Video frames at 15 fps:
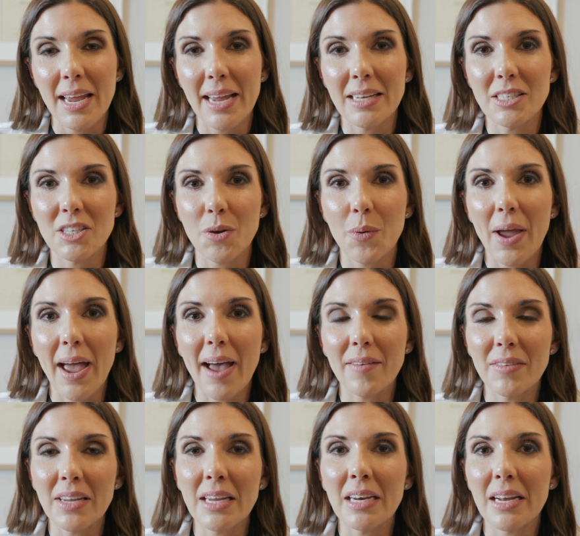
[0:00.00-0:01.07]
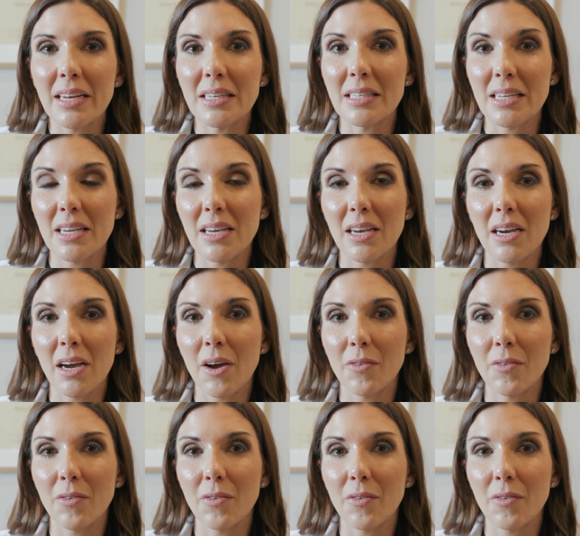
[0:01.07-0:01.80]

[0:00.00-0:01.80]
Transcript: and so having an idea